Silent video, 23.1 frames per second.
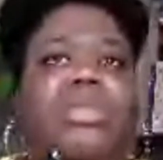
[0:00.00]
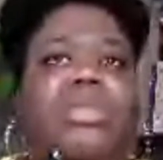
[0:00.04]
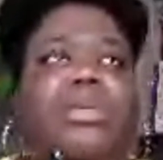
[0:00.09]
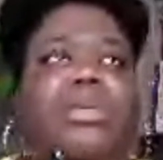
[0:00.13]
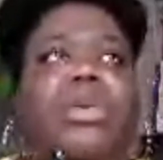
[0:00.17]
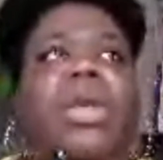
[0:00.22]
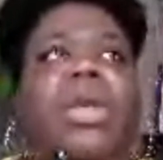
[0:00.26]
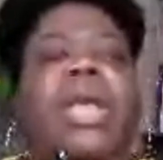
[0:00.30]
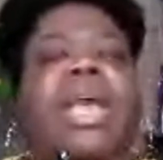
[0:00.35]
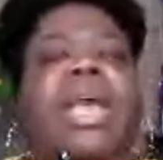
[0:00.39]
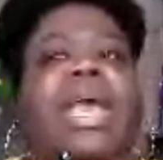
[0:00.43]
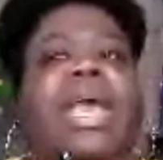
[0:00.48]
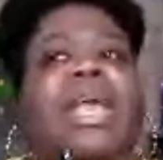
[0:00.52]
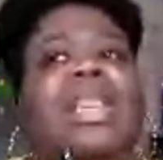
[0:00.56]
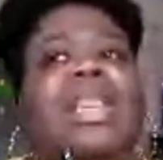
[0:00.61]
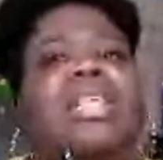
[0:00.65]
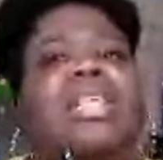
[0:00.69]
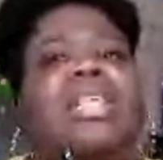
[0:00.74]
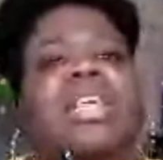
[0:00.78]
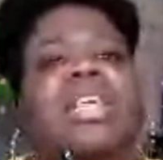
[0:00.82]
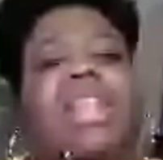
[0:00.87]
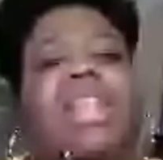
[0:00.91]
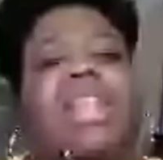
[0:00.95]
And they said like
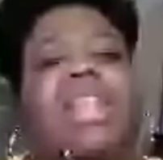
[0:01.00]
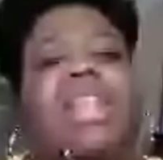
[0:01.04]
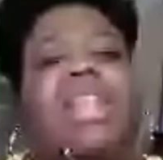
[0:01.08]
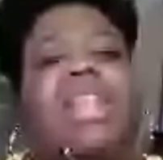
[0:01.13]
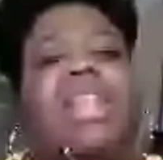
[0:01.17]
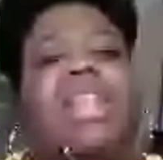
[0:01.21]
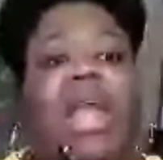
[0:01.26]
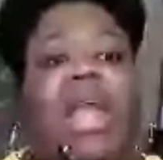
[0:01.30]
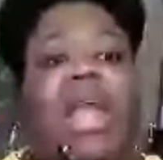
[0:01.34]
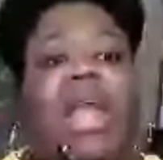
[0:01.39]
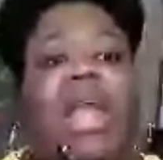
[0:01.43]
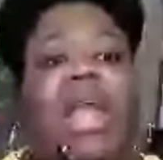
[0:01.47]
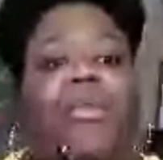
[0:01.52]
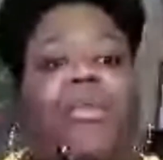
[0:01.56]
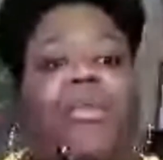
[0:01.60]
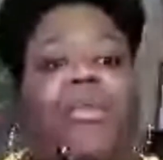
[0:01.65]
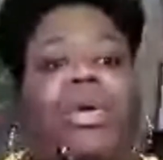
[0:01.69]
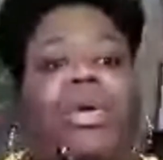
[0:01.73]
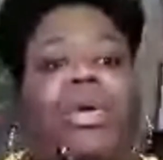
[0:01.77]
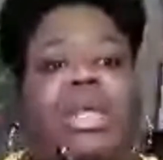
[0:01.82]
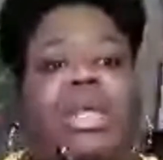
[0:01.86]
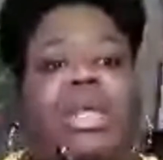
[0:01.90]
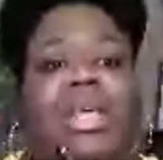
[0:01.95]
if you have more than
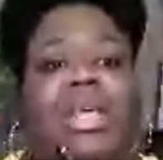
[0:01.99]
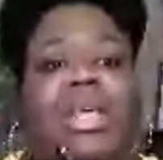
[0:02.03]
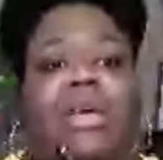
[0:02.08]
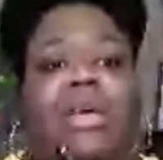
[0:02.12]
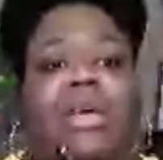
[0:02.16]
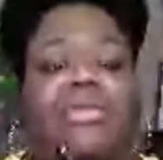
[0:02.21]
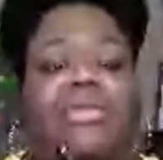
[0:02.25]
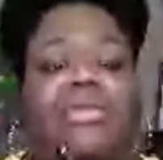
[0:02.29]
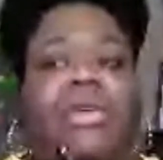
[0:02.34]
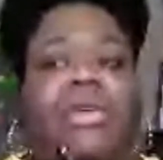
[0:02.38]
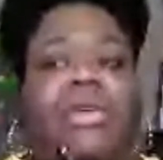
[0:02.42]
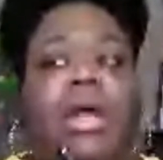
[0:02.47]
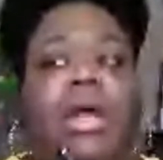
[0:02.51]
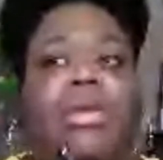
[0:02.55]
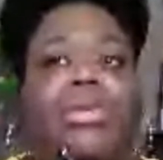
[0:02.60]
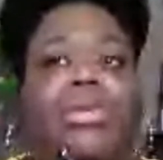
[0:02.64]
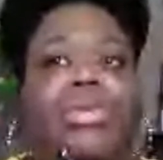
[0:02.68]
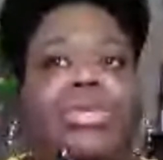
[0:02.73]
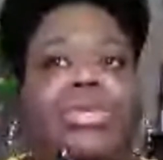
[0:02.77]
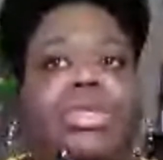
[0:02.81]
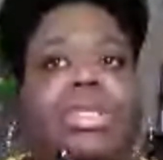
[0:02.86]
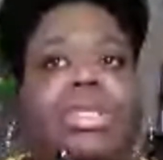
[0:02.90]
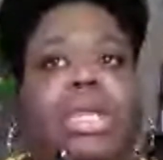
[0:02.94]
1,000 followers,
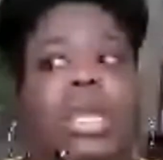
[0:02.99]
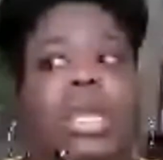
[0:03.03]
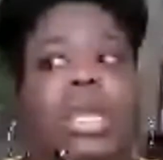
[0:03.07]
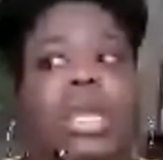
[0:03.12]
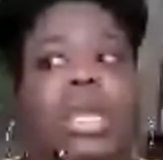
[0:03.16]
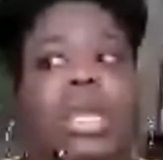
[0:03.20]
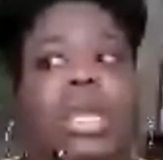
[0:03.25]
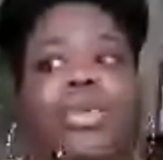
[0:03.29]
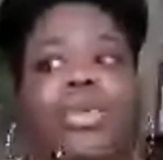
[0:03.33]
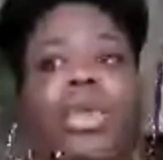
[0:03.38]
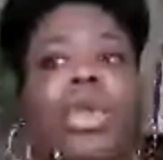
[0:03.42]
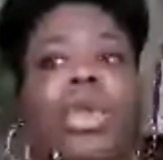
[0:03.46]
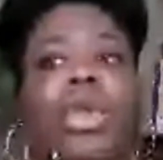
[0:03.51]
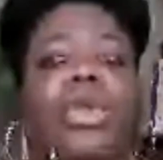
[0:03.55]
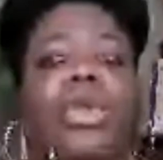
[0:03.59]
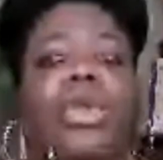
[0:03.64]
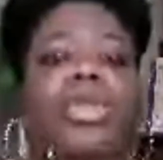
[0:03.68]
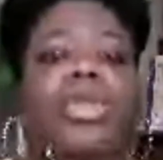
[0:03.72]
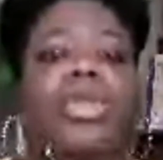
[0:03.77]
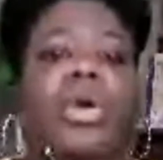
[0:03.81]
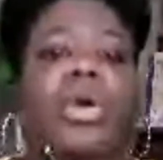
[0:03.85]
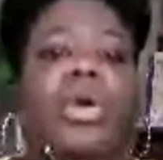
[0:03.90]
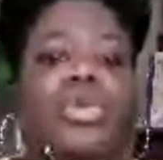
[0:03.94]
then
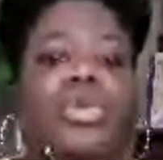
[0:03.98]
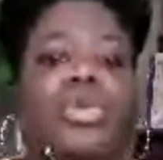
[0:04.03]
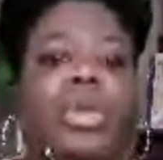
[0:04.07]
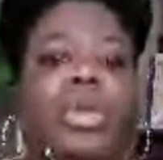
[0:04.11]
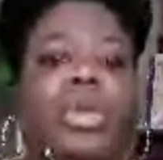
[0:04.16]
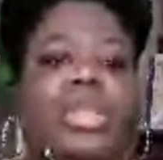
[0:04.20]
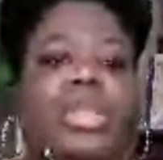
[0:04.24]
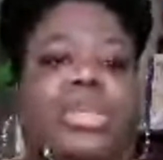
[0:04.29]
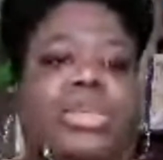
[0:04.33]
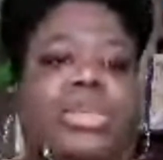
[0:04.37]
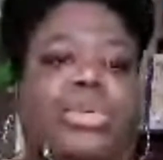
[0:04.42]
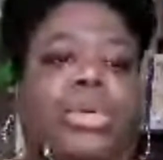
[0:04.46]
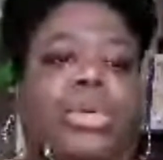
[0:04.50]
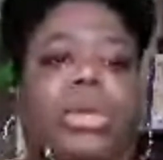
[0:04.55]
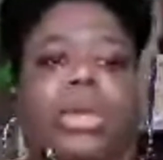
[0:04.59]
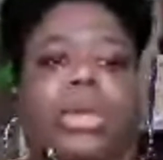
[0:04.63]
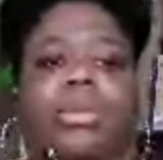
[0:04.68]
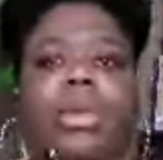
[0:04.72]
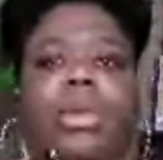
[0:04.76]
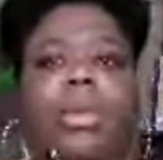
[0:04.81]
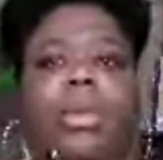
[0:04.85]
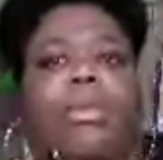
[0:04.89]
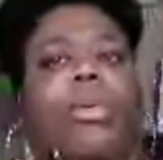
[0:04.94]
you get to do a little bit
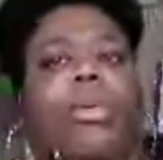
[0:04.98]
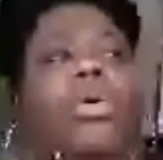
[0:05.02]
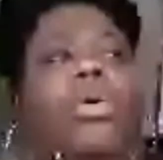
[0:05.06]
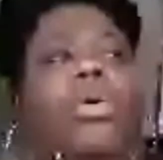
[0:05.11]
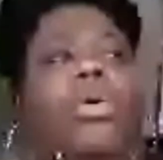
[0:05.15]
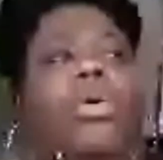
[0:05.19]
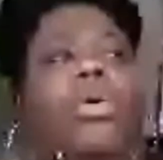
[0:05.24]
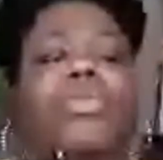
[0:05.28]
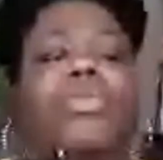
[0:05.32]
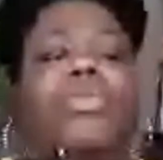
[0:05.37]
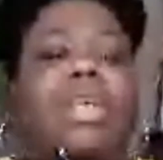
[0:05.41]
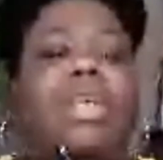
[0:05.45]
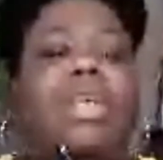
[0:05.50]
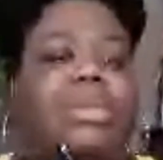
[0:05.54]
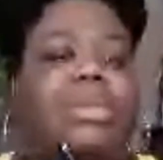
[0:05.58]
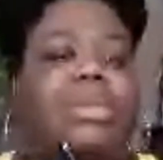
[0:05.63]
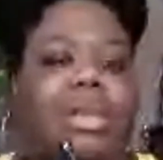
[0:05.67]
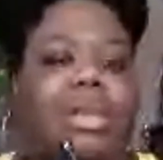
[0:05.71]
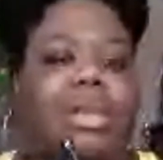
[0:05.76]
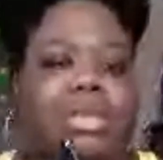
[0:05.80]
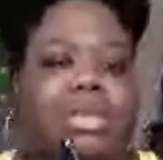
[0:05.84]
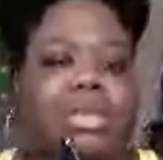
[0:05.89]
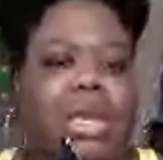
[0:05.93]
more. That's what they
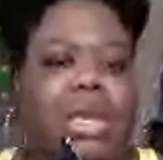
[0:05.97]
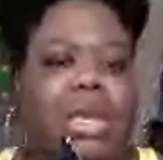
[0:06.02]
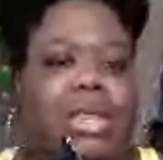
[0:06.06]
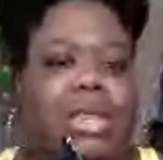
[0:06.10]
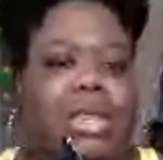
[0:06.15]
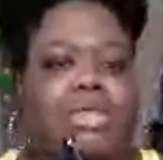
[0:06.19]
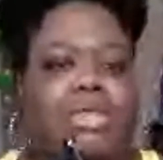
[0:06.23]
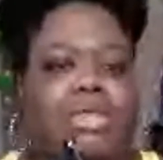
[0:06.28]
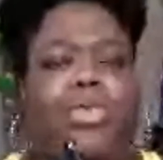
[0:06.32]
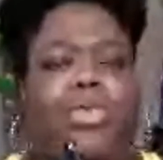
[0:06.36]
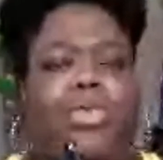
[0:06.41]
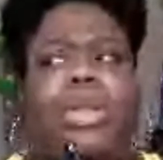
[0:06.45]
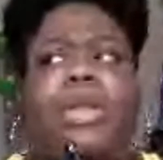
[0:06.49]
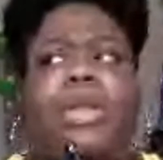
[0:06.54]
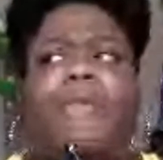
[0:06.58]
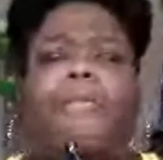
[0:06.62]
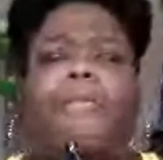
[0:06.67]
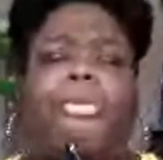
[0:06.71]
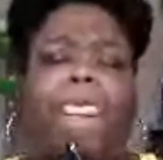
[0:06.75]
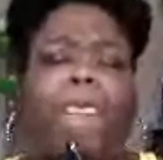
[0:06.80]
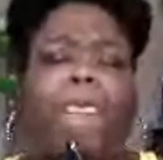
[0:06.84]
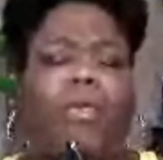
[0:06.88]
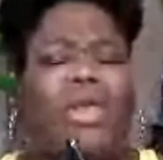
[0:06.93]
said this morning.
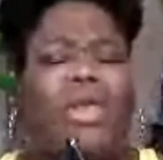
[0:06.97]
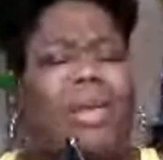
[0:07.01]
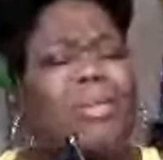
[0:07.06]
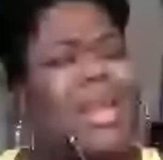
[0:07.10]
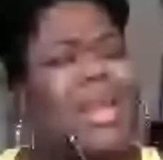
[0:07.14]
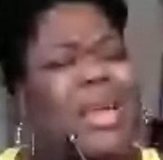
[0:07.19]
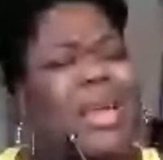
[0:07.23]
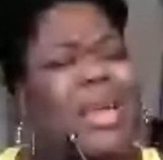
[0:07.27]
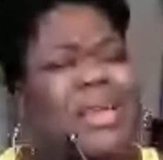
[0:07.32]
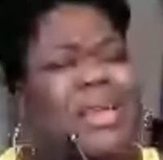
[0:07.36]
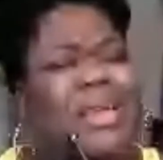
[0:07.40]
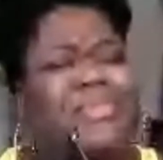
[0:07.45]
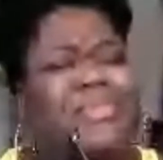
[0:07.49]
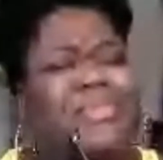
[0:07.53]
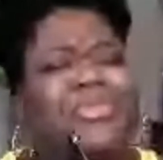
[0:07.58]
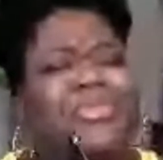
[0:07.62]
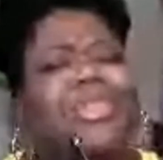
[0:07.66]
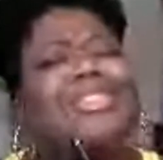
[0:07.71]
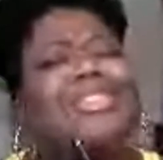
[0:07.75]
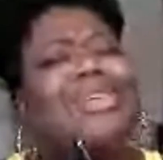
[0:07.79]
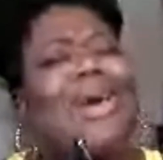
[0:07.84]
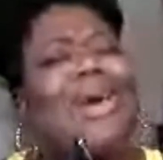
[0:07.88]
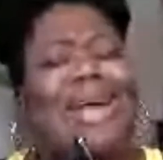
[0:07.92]
And I'm like, so
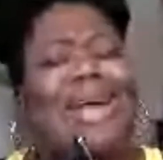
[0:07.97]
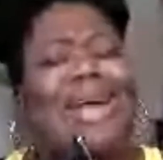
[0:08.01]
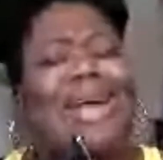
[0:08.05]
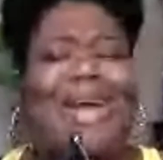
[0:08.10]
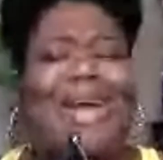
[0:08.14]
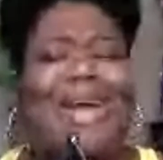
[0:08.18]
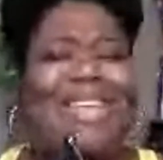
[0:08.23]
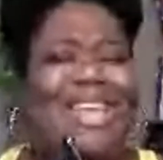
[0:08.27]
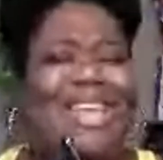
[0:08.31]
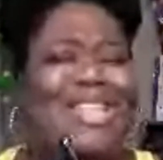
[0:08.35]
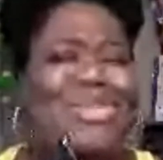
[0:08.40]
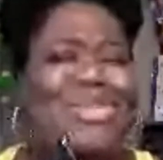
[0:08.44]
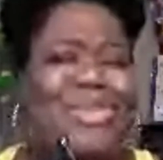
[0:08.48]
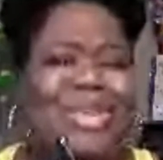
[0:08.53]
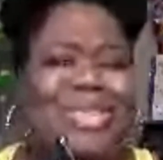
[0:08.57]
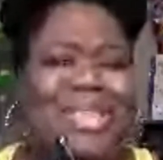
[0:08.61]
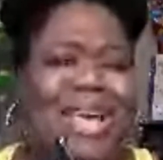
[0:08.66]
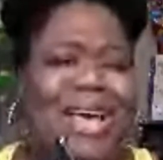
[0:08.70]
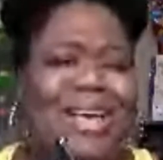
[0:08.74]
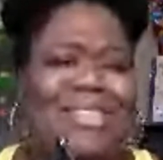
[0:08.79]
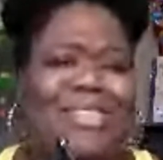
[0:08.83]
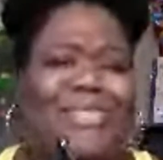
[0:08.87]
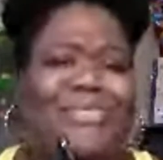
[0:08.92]
how do I get to
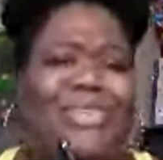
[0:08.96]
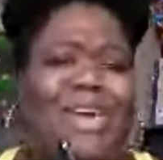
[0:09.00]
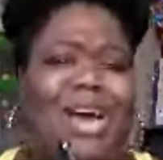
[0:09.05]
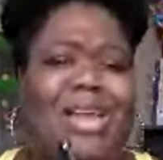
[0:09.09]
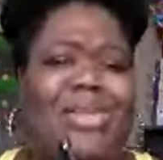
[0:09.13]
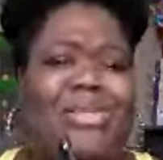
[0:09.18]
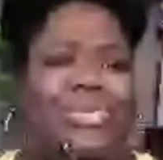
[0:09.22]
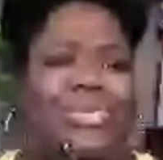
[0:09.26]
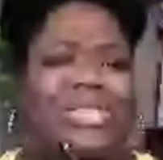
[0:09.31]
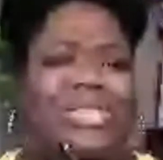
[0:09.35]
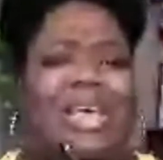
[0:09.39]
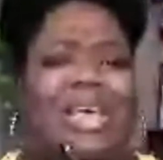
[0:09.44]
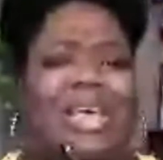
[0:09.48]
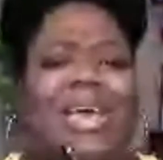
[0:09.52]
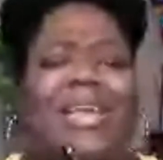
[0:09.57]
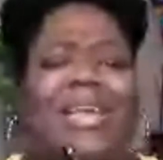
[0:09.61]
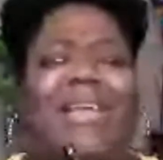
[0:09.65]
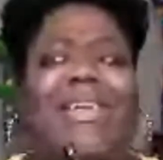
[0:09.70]
1,000 followers? Like